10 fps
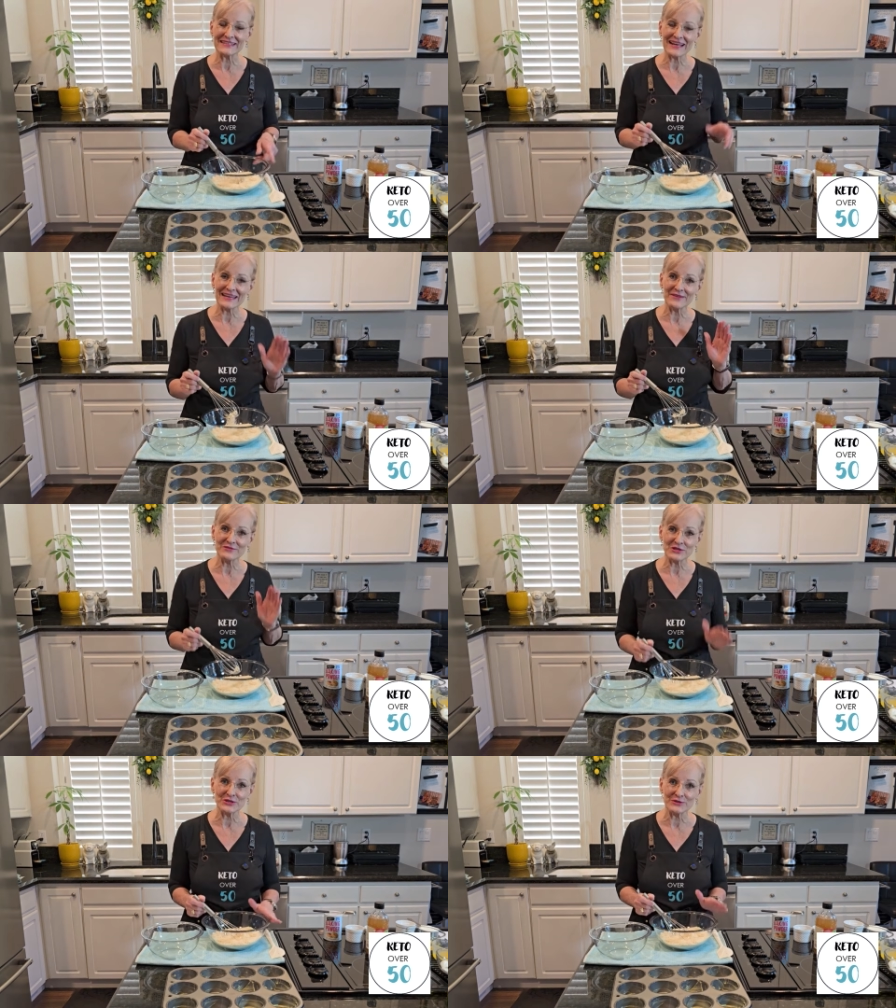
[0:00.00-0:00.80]
I
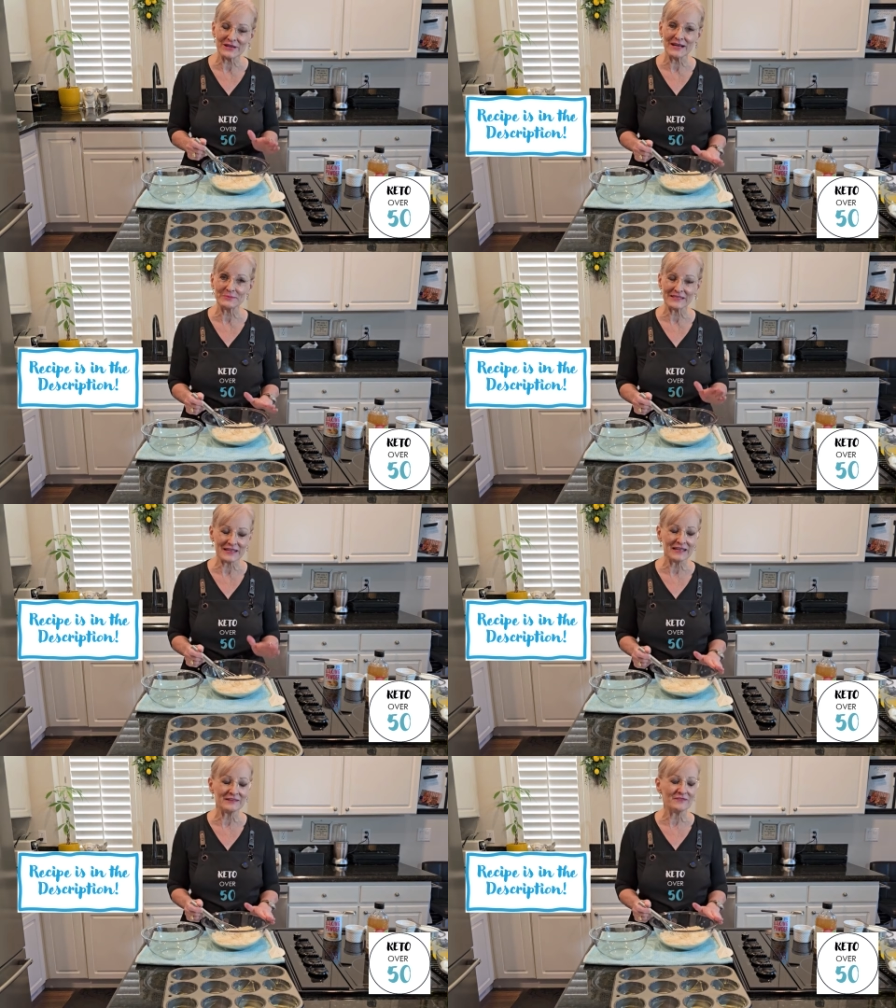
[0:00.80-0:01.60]
have 2 cups
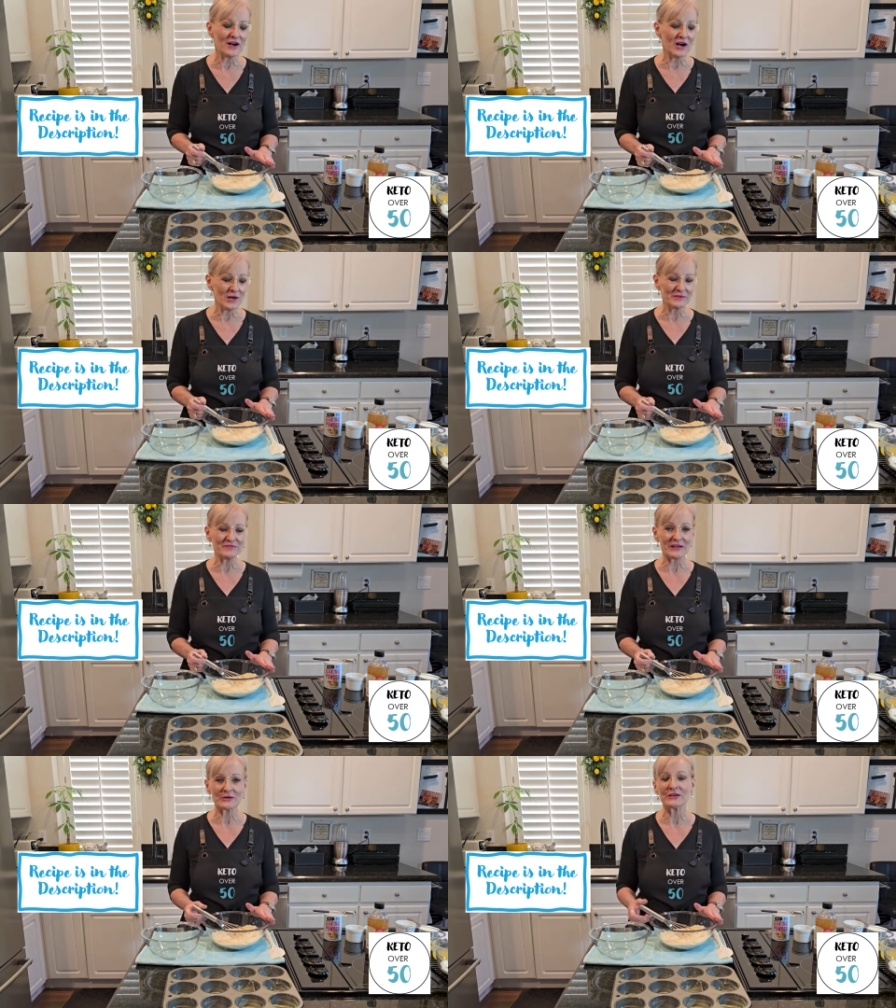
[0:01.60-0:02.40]
of almond
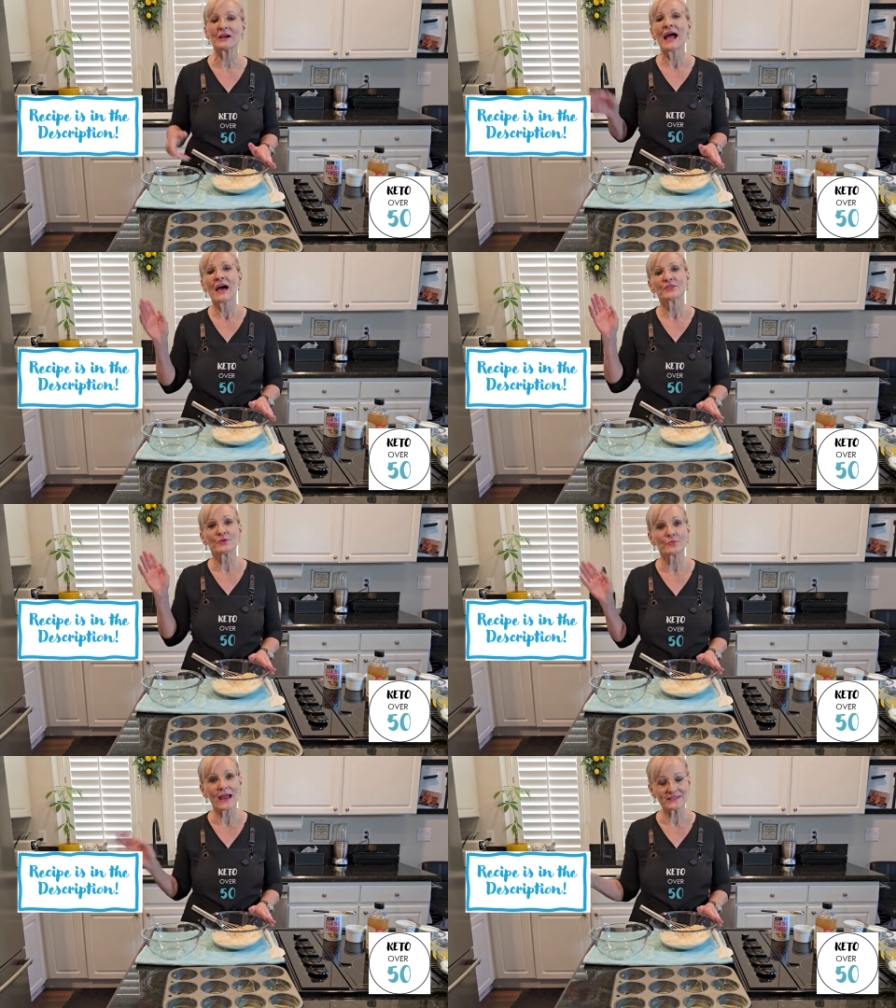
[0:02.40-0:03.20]
flour here.
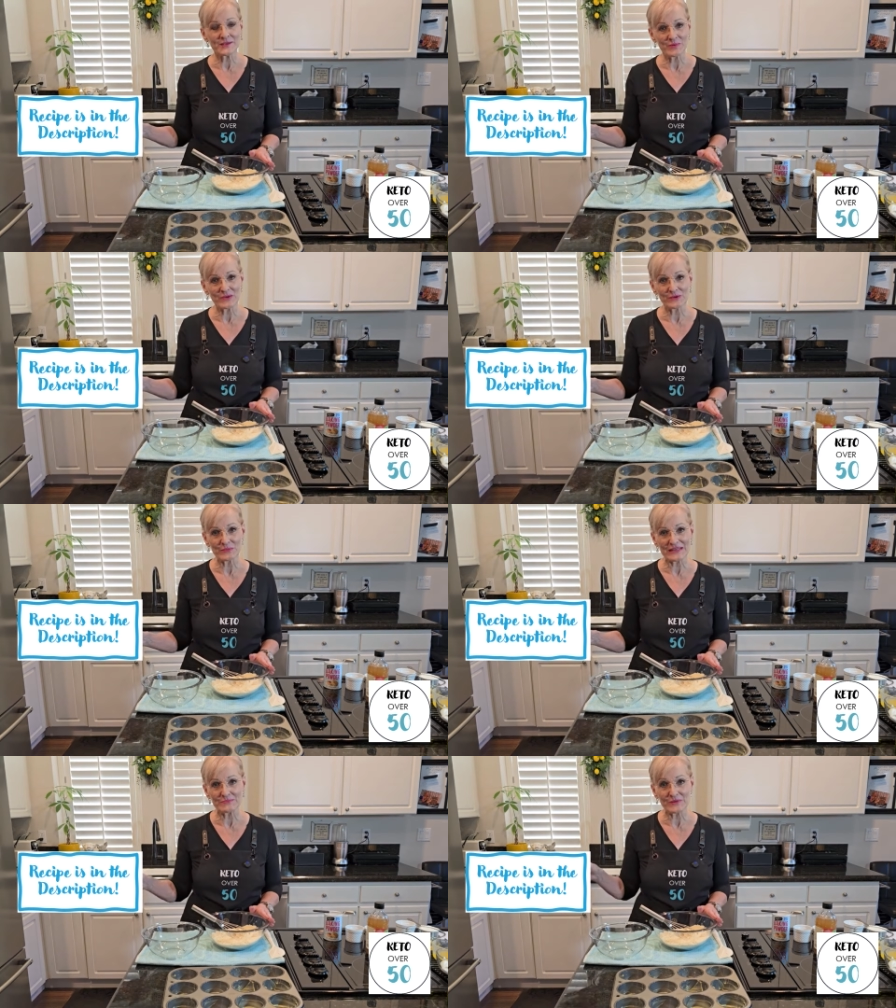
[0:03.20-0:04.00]
The recipe will
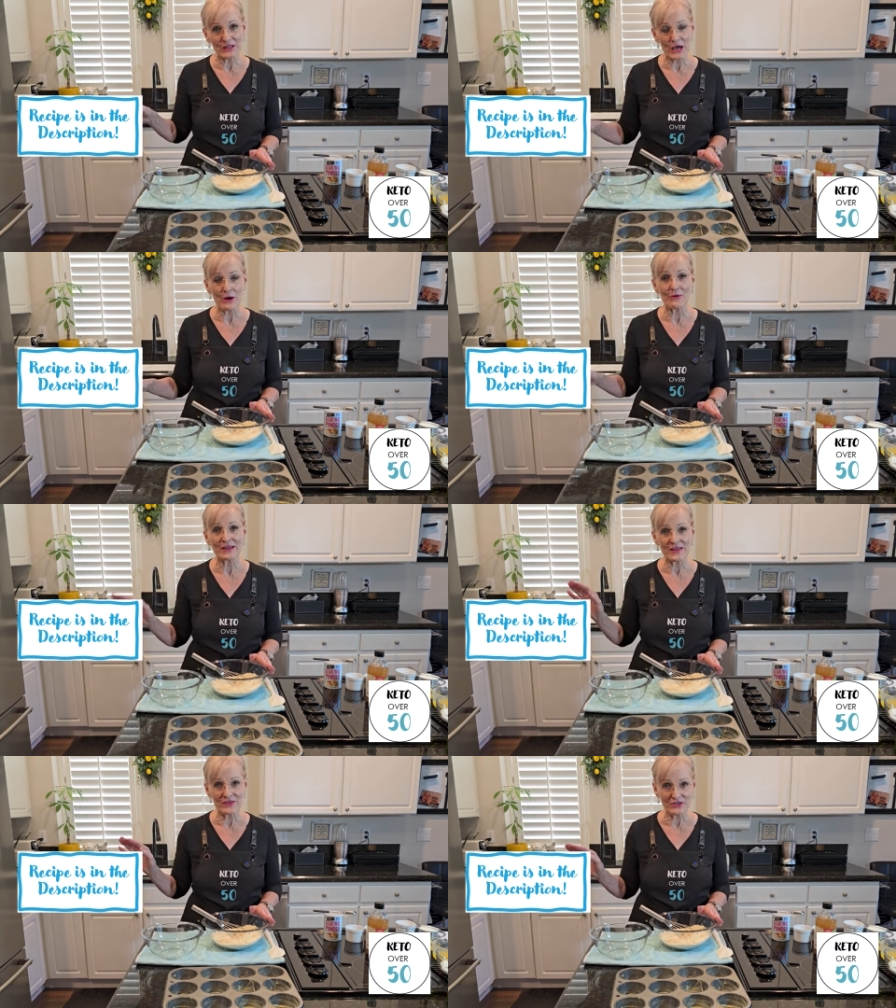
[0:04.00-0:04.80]
be below
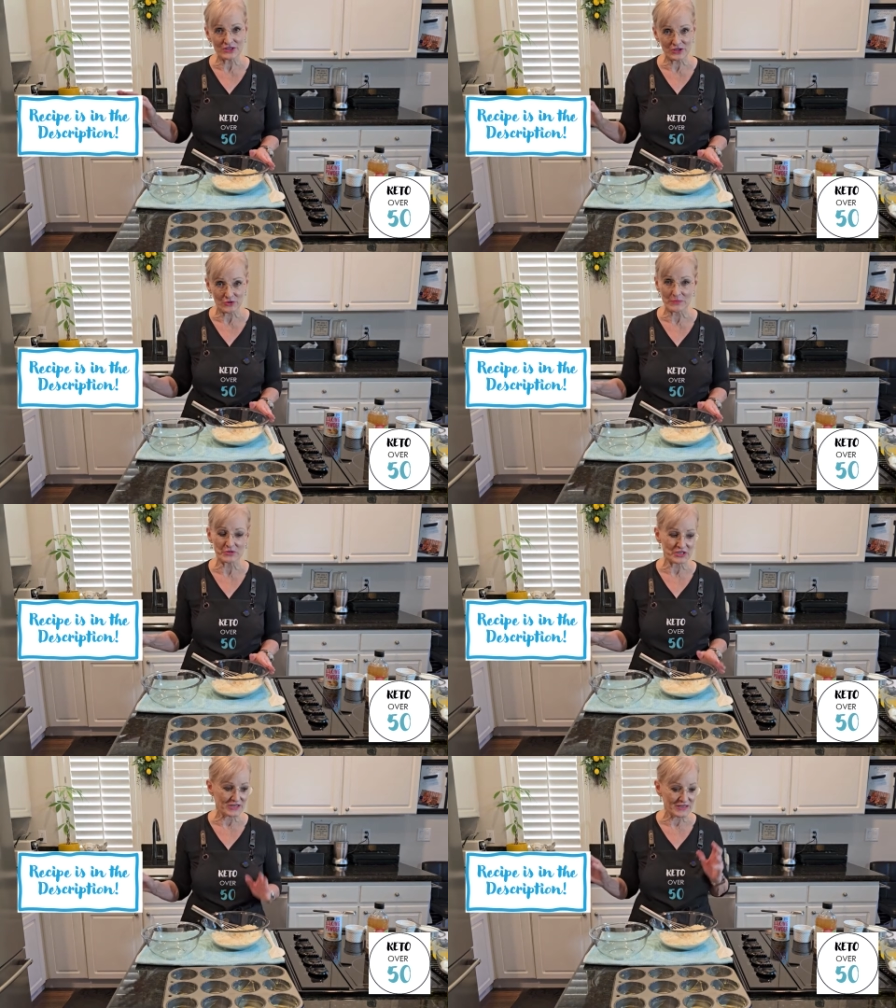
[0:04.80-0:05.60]
in the
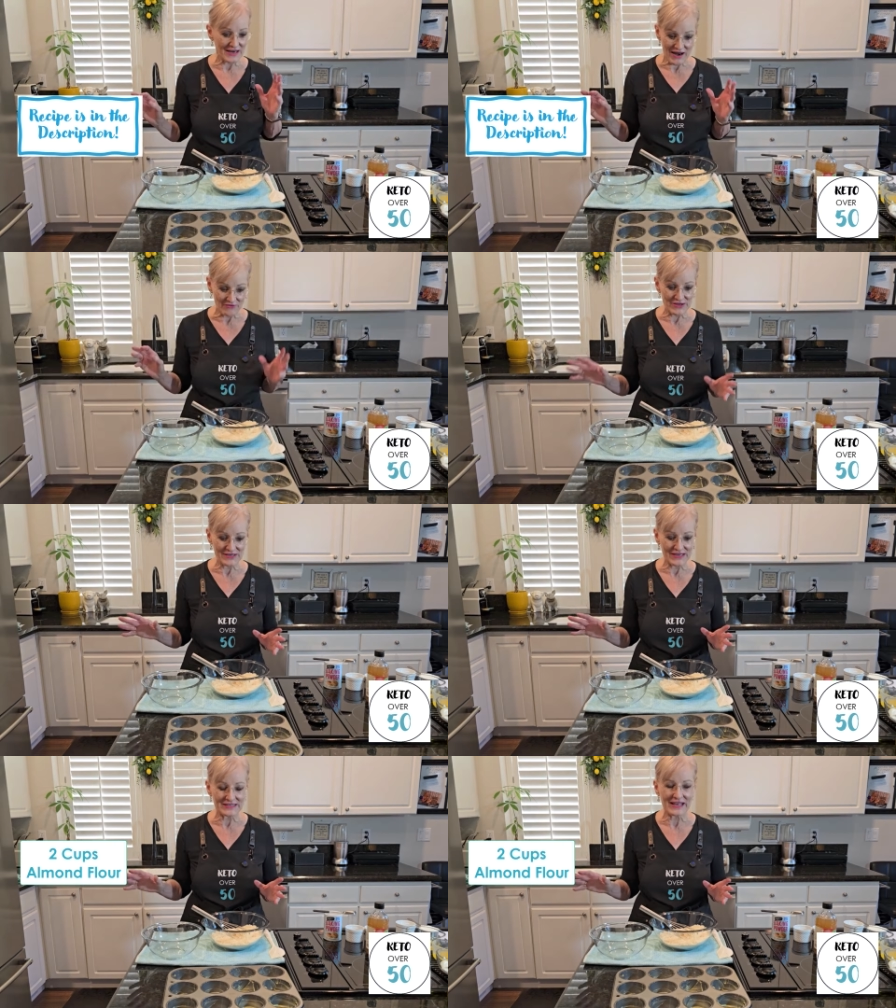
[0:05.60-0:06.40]
description,
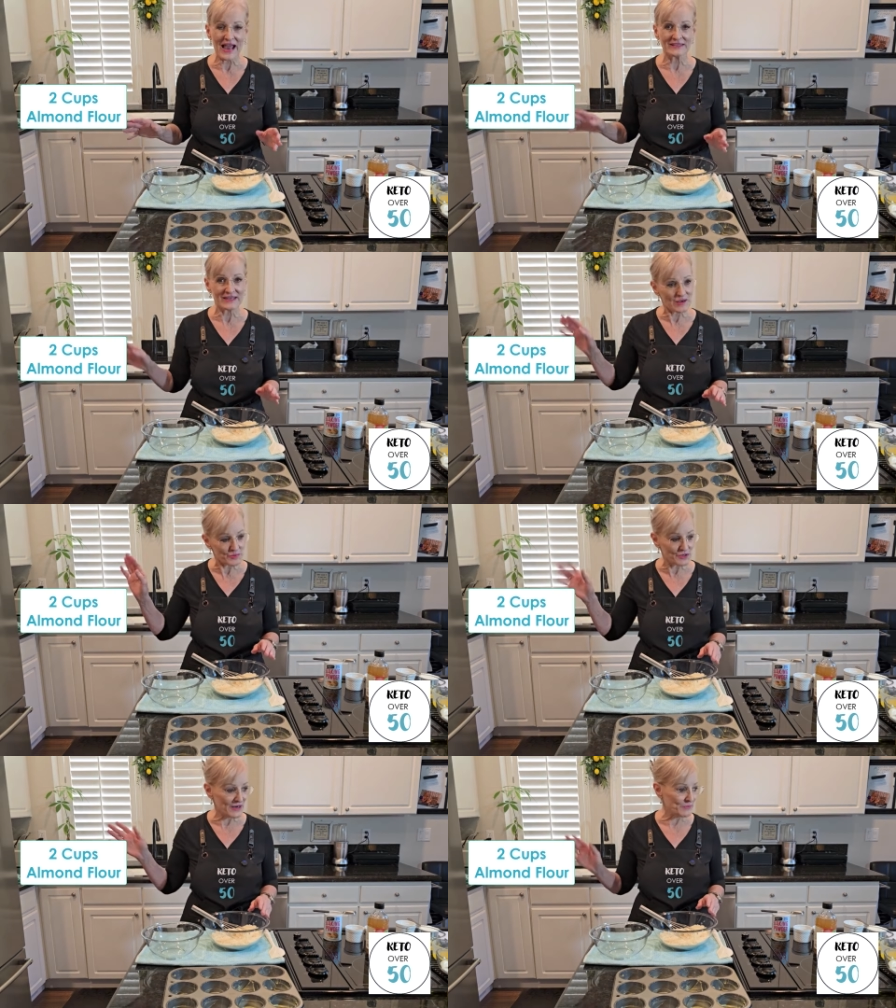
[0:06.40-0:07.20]
everything exact, and I'll
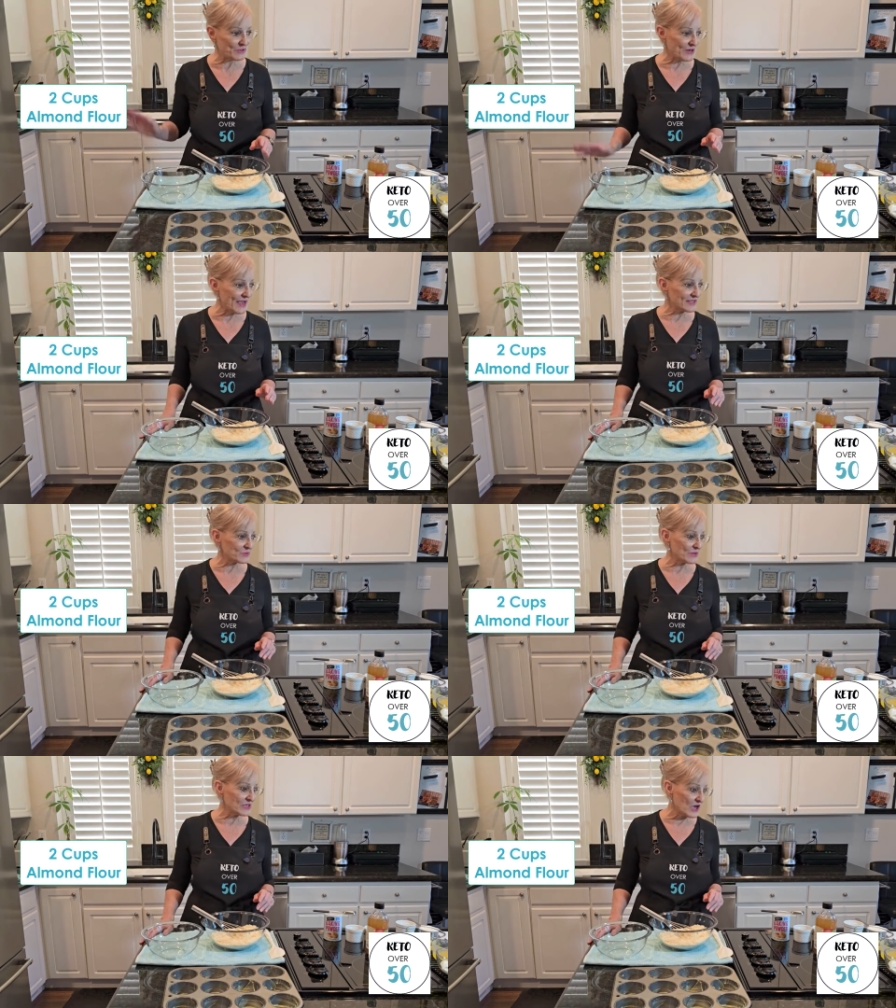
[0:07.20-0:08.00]
put it up here
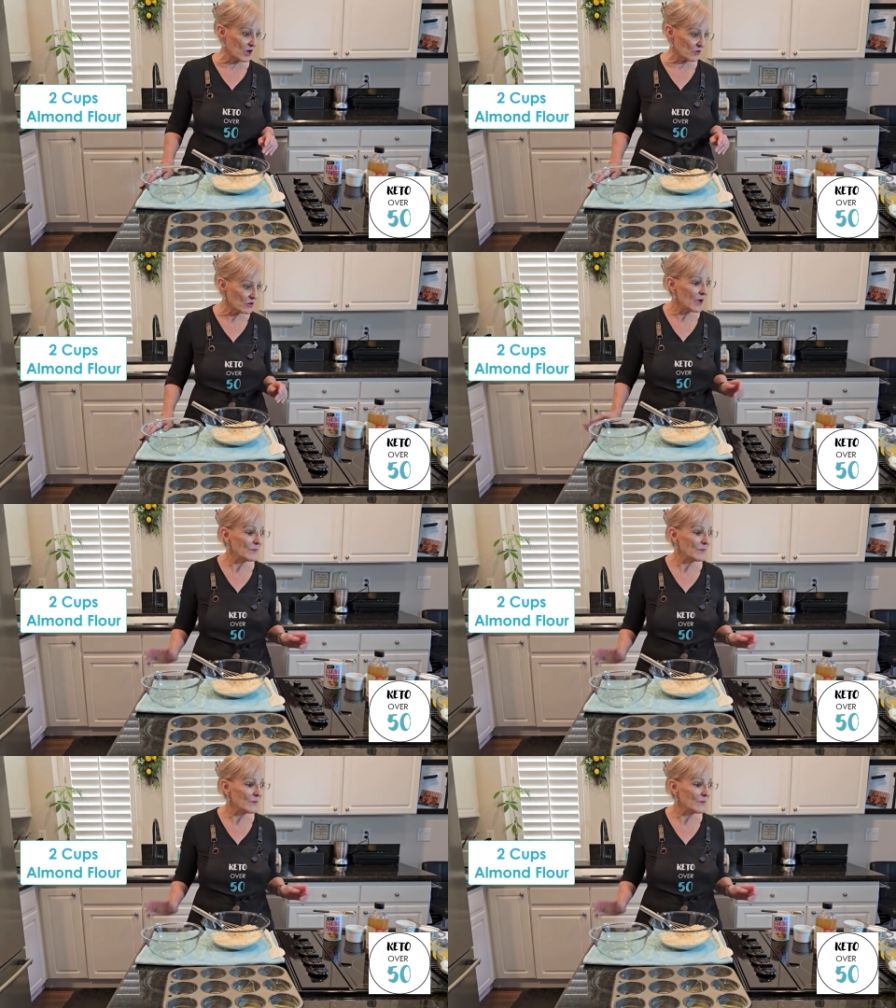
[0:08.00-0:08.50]
as we go.